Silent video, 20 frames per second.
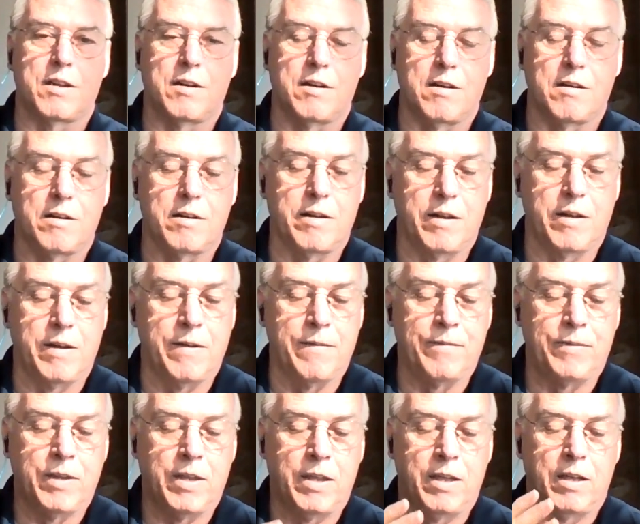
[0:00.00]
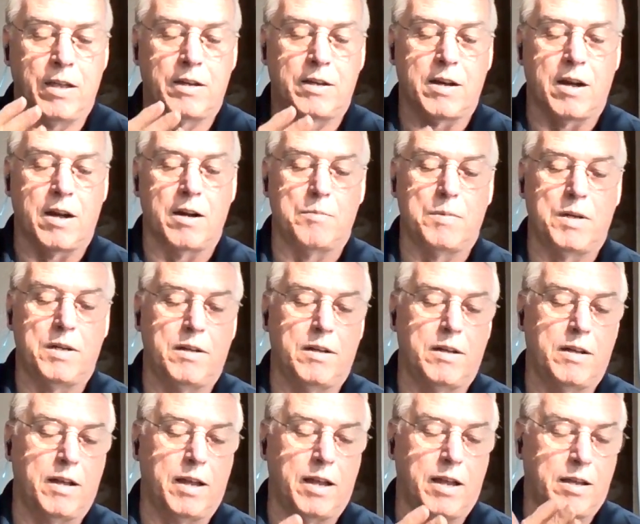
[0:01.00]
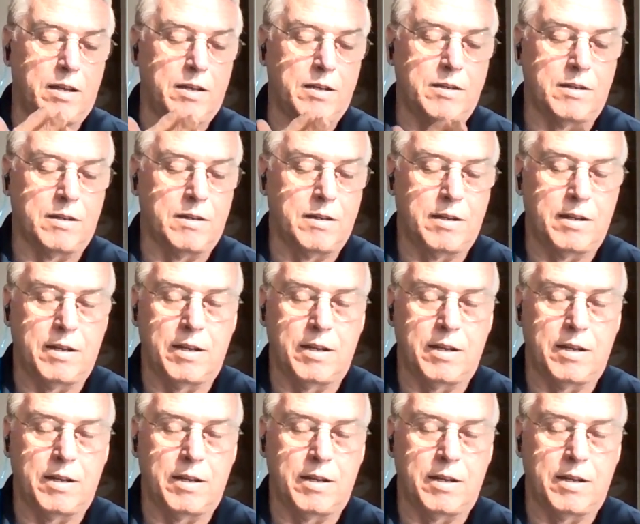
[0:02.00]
are karma and the